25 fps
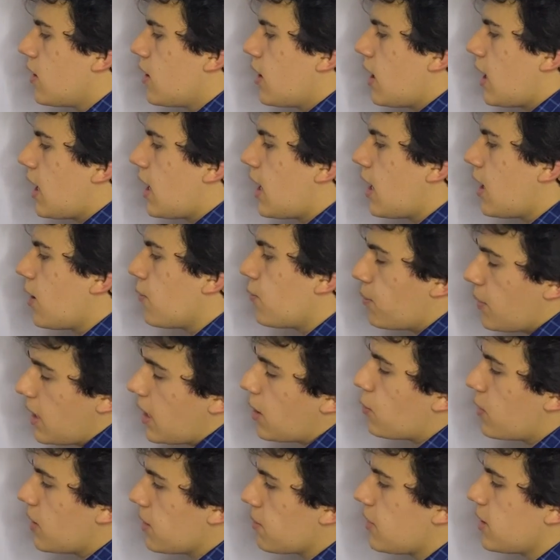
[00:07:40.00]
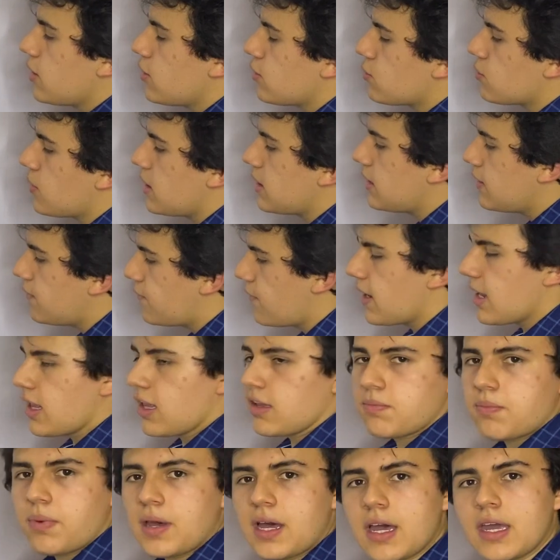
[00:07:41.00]
1 minus 1
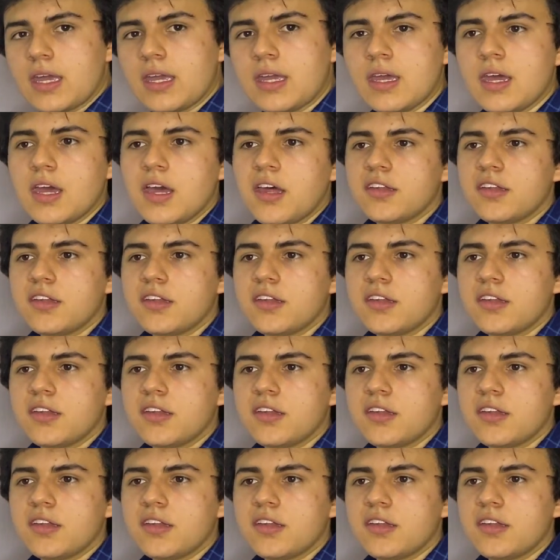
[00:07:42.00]
divided by